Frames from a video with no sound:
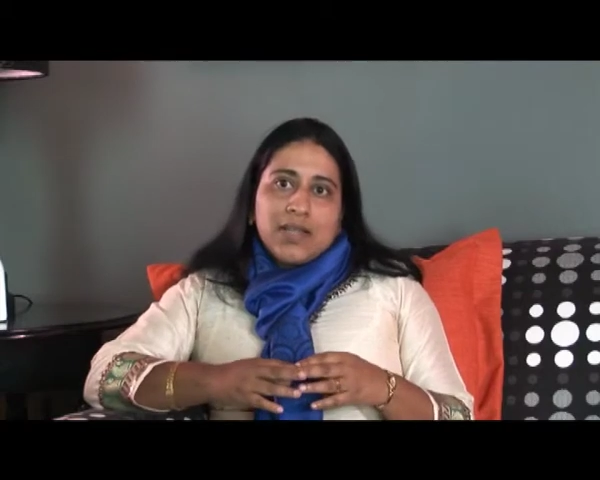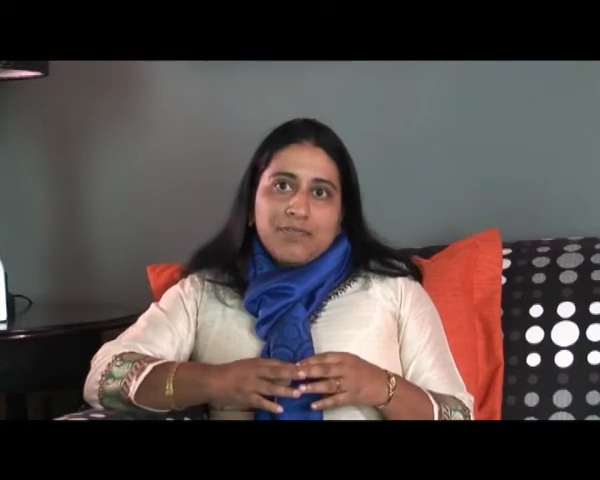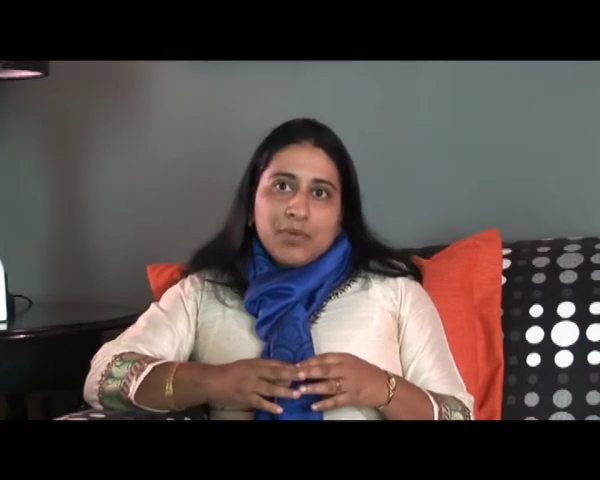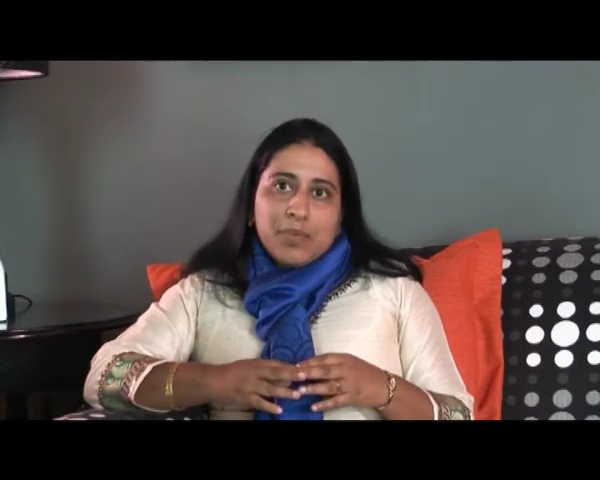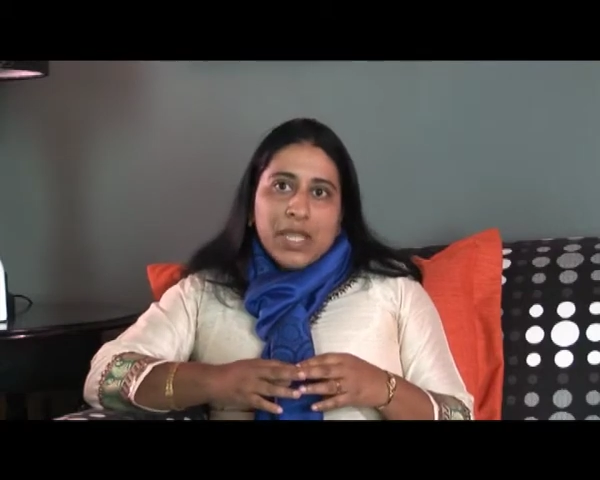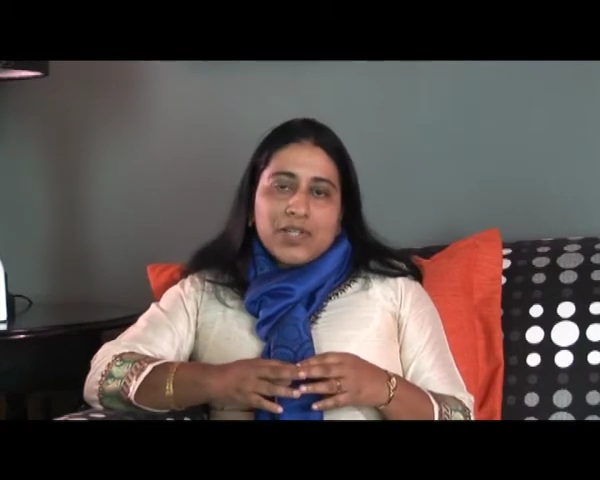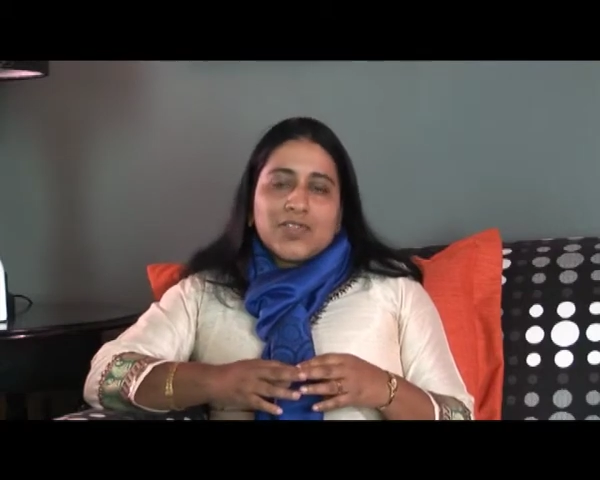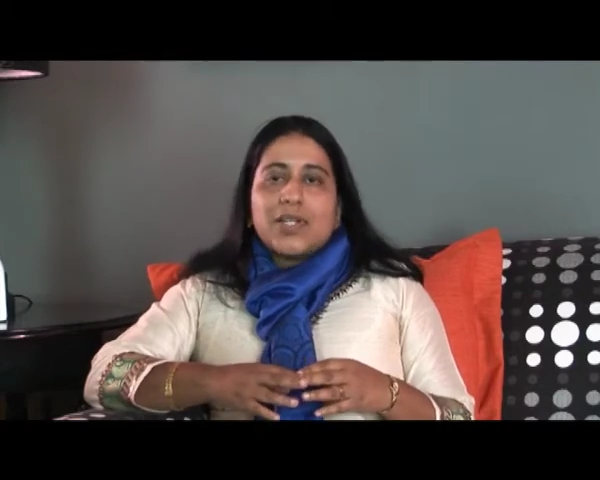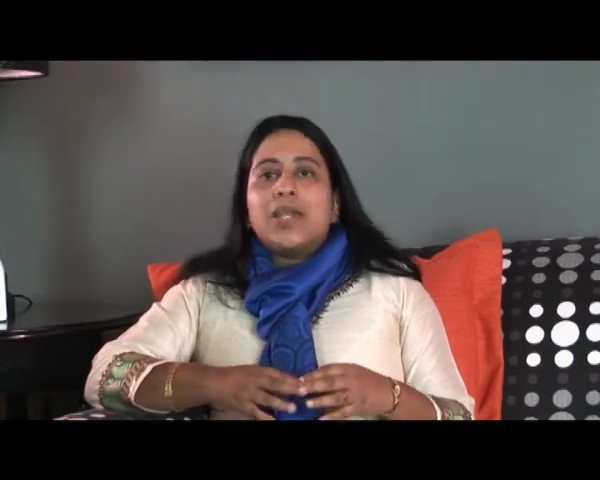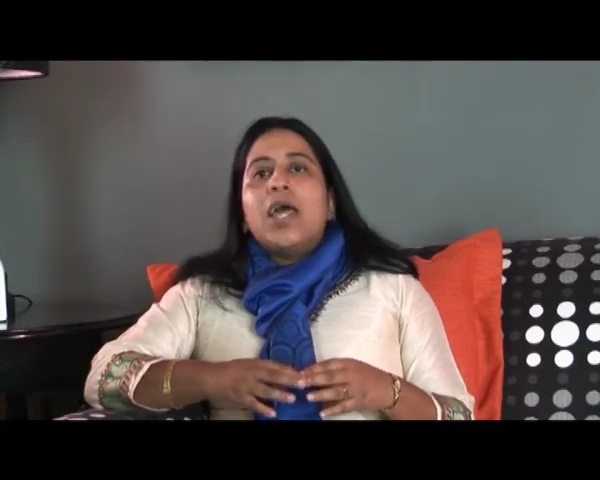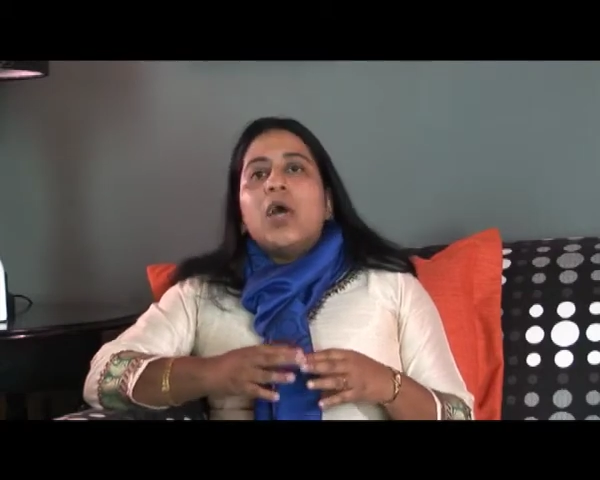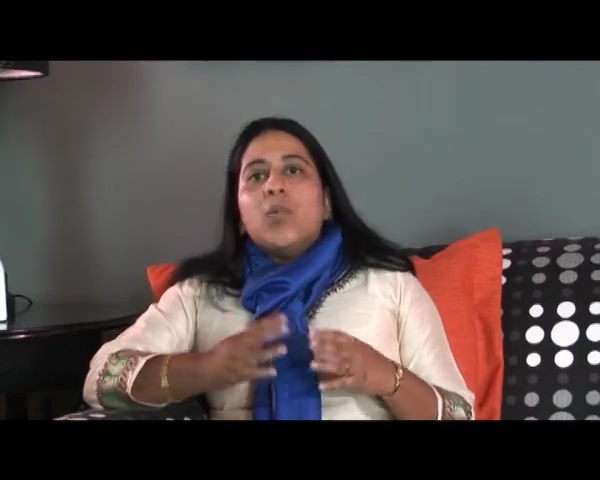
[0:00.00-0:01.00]

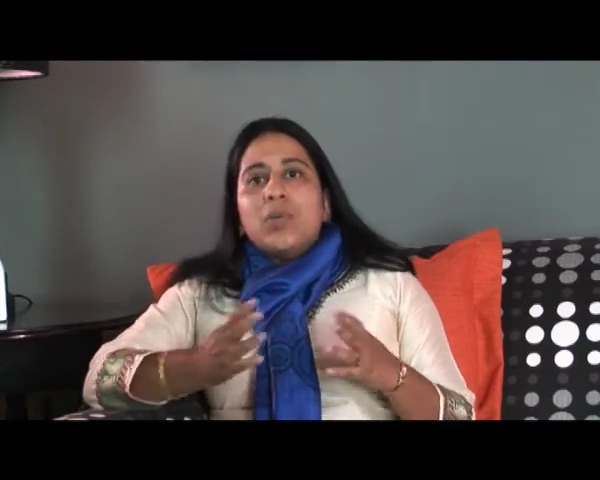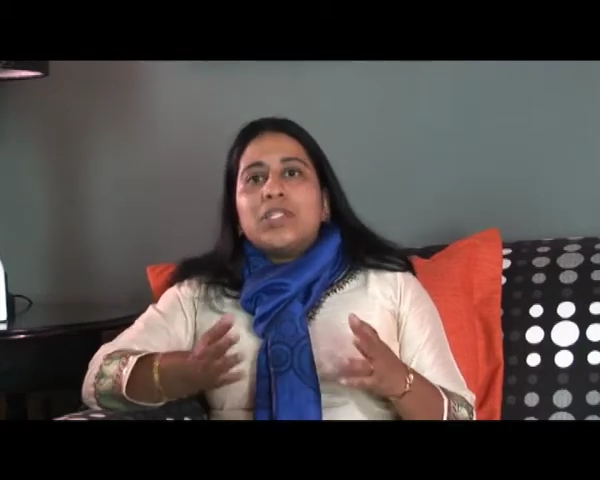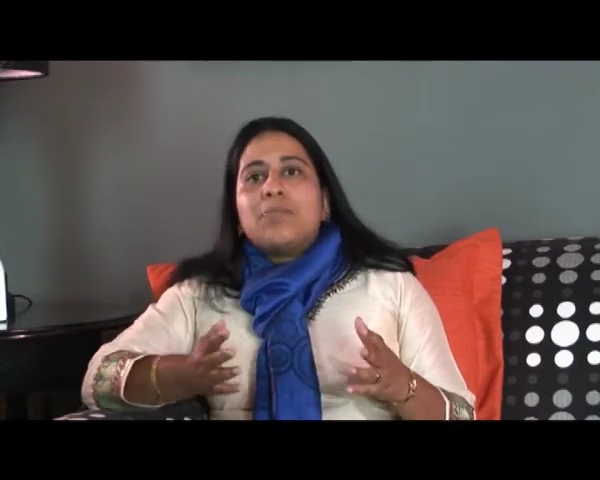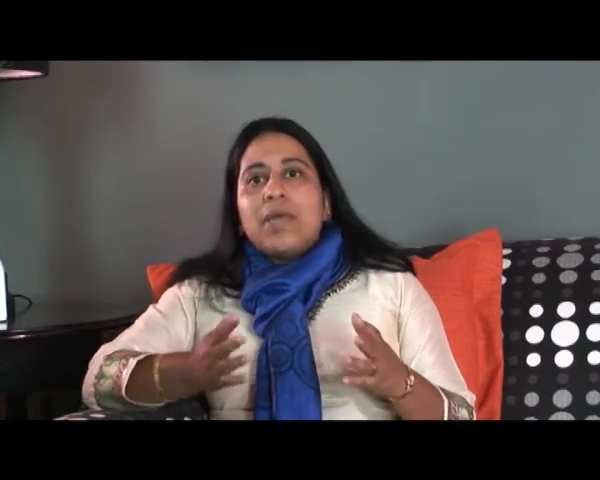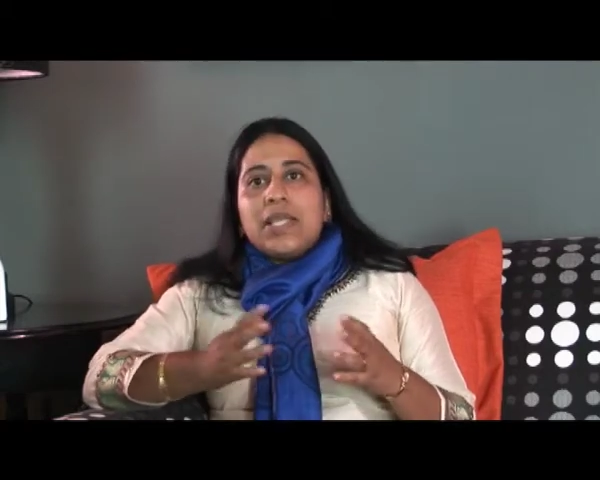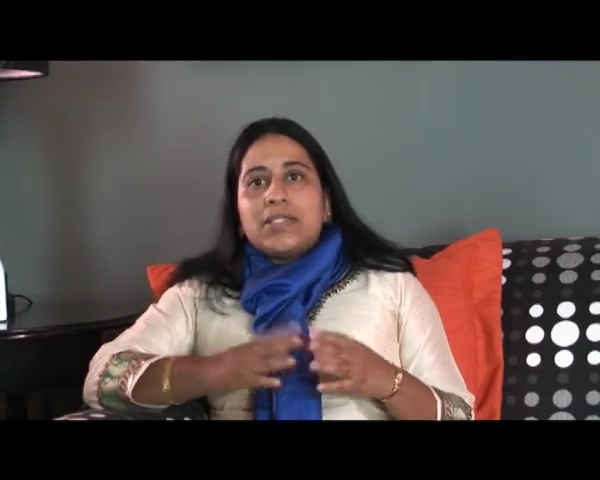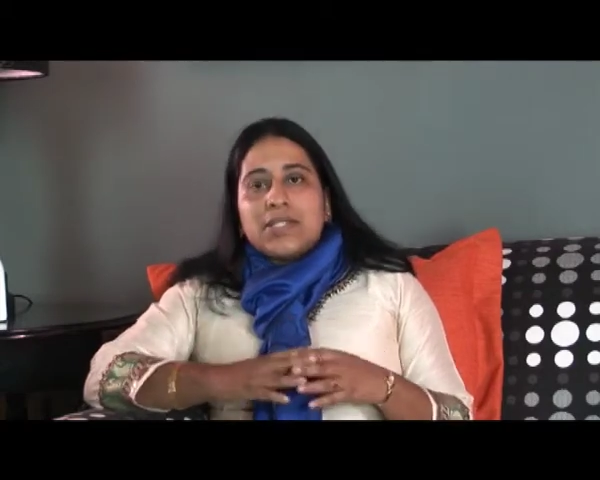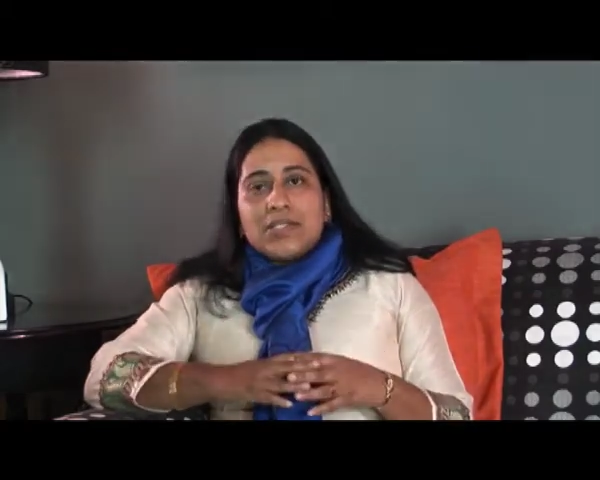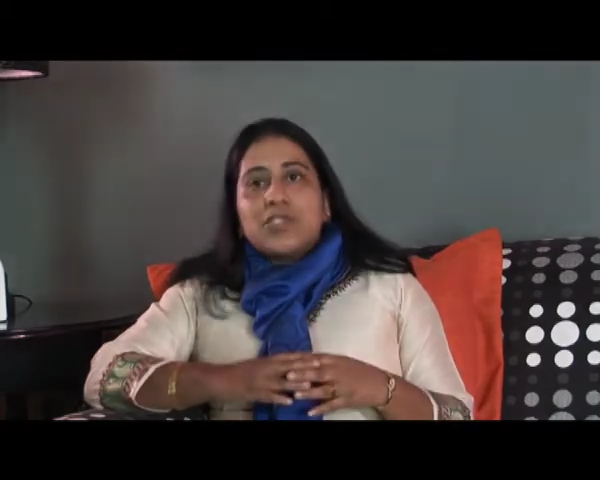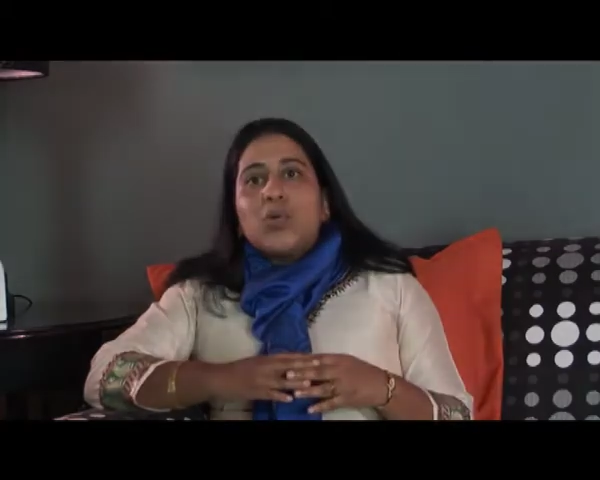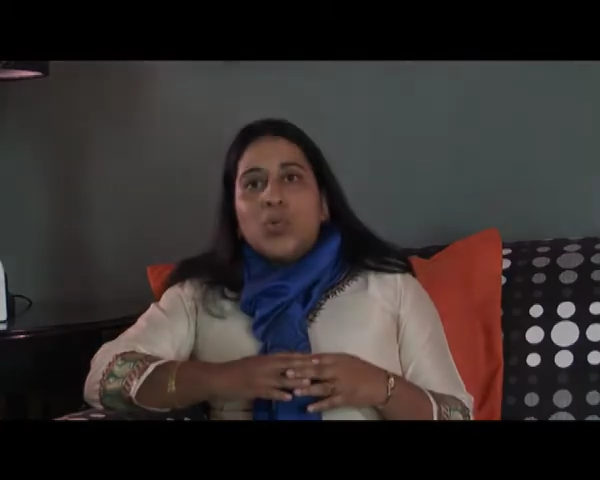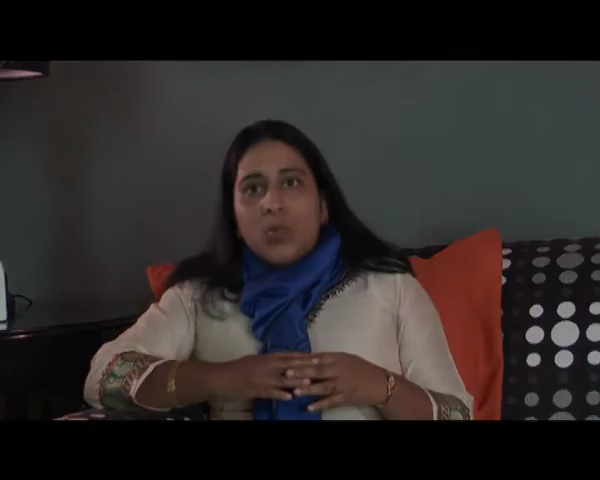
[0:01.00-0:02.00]
information which makes
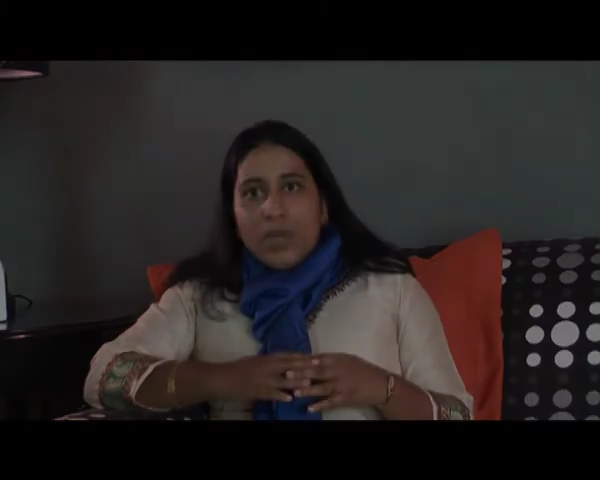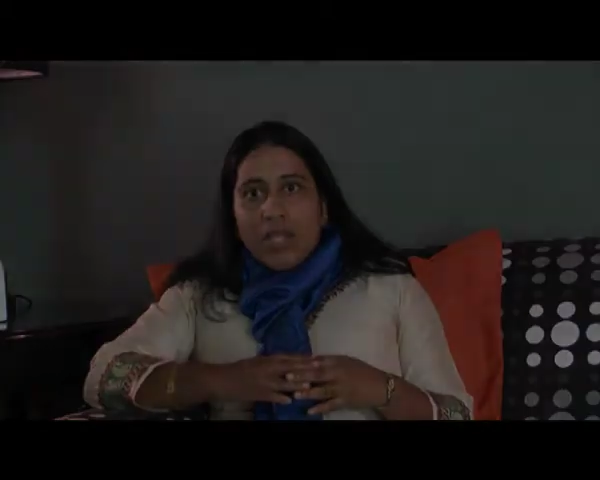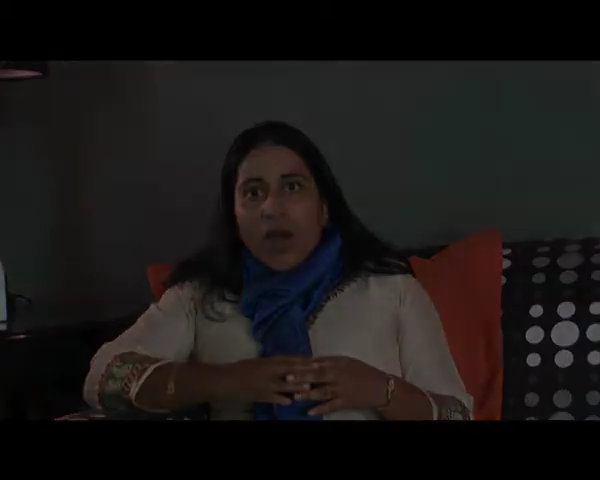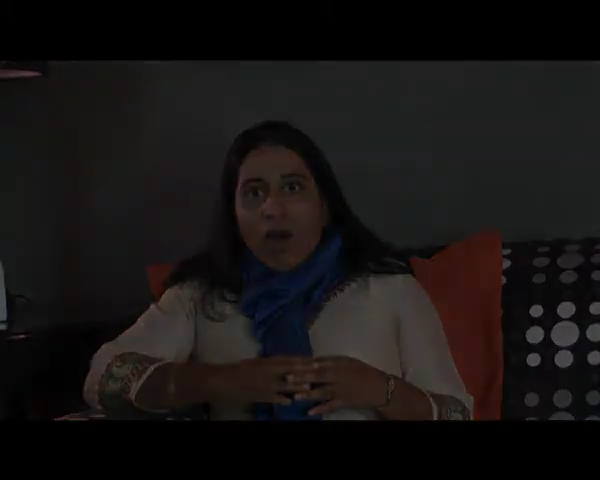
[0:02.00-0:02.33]
us who we